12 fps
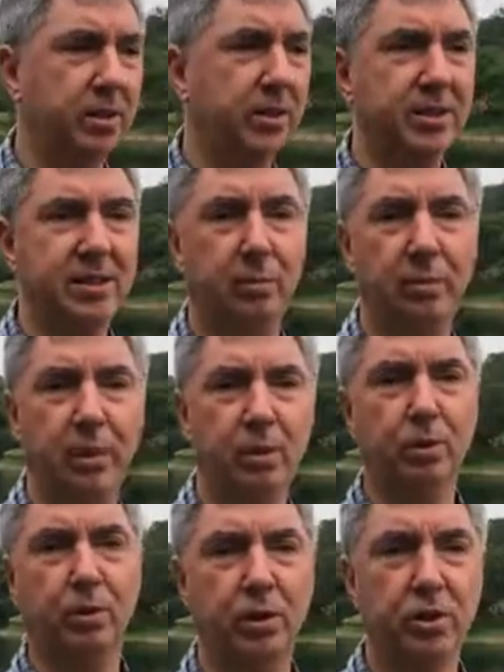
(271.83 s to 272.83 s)
So there's something
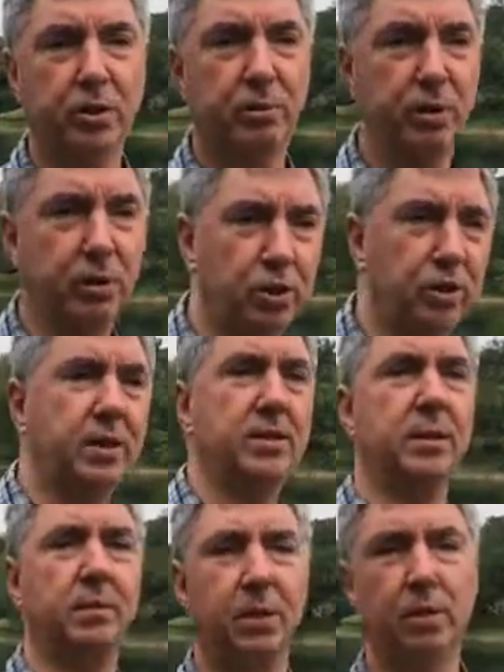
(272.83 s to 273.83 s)
called distribution,
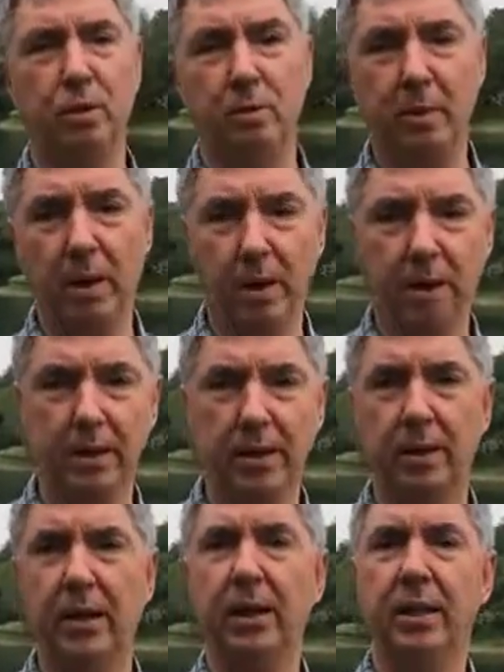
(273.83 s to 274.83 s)
there's something called
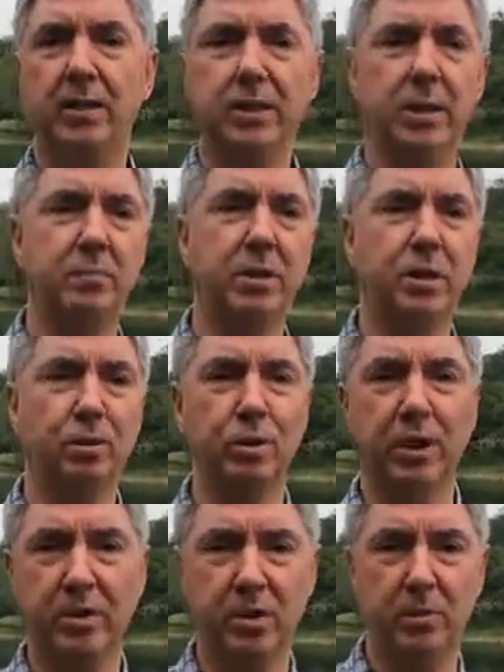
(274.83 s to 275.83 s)
marketing, there's something
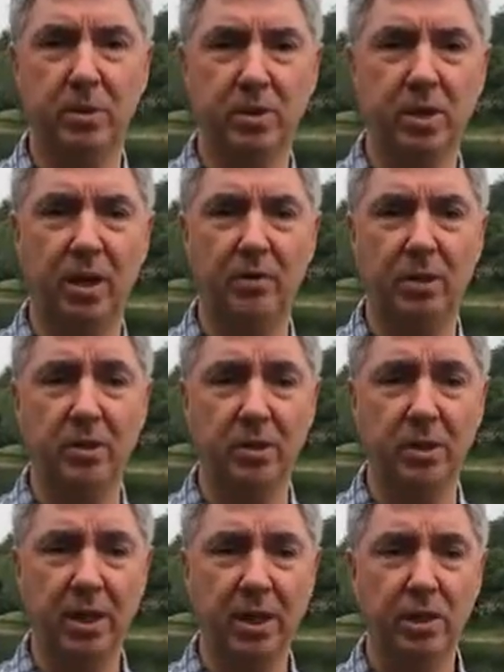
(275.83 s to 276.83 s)
called customer
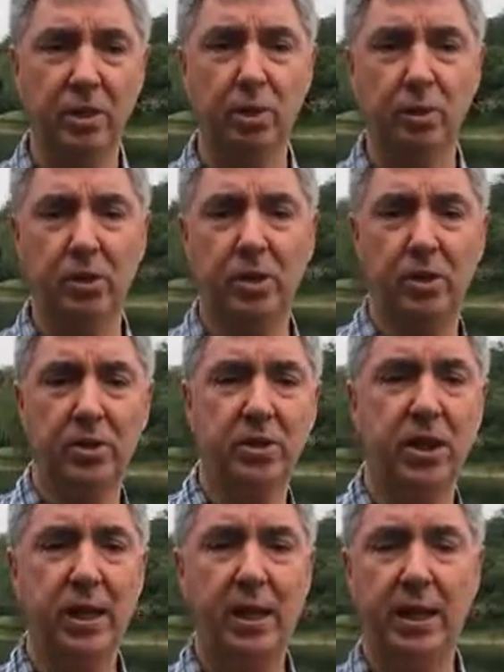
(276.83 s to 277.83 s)
service, to
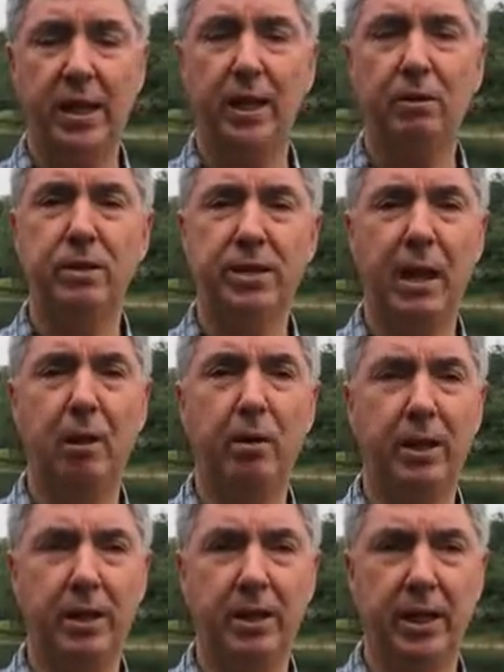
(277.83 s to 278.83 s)
this, here is
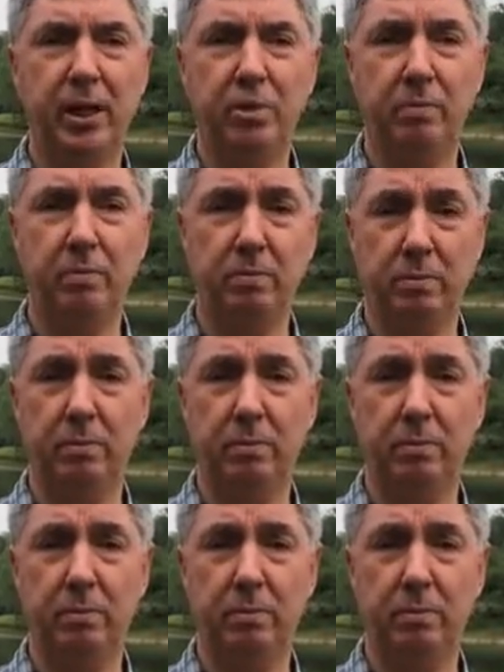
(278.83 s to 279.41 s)
how I engage